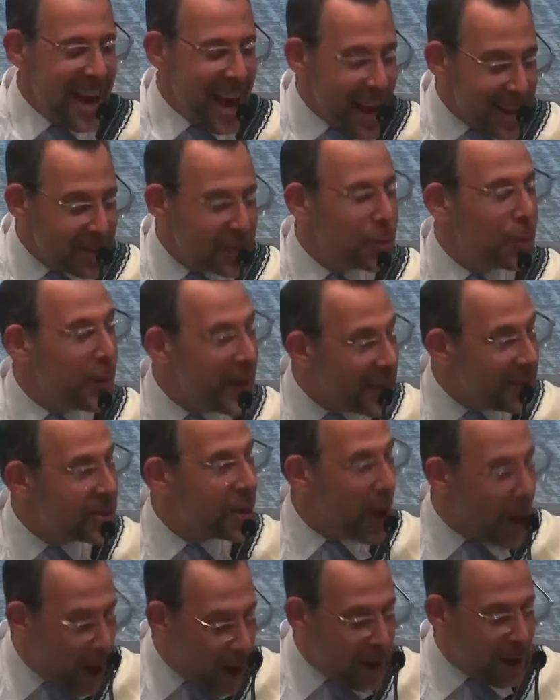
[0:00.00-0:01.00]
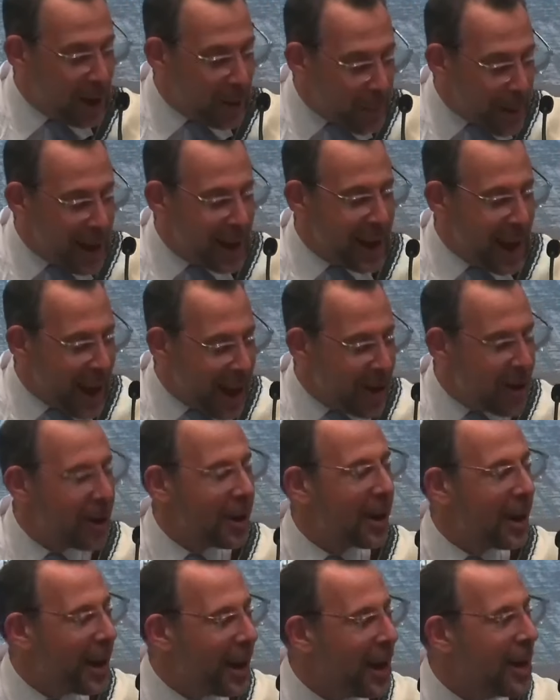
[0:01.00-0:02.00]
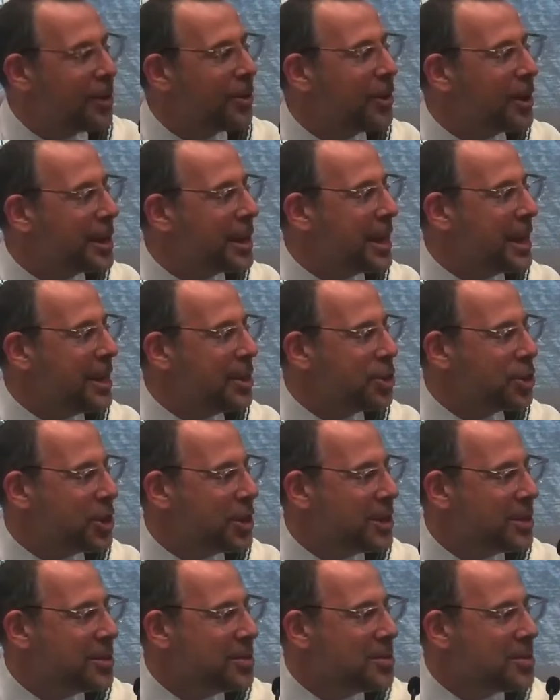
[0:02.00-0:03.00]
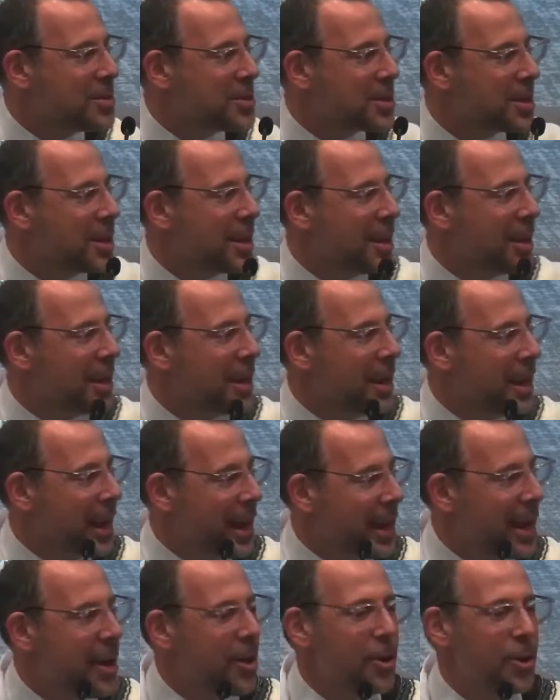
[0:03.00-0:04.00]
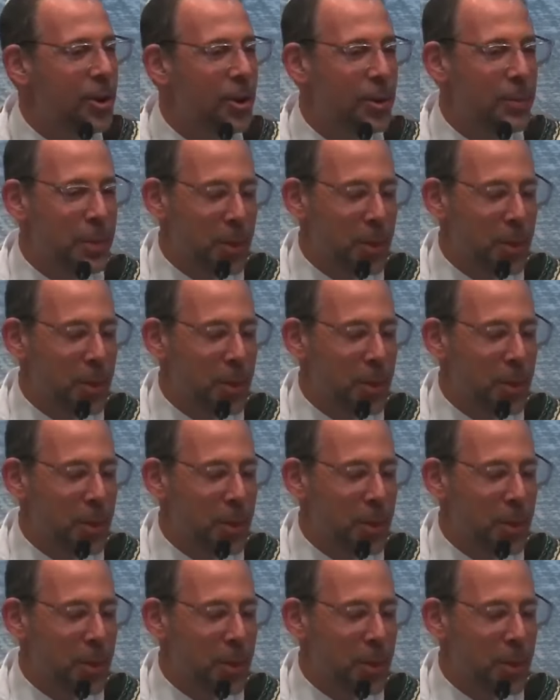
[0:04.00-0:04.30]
Yes, we talk about our congregations and our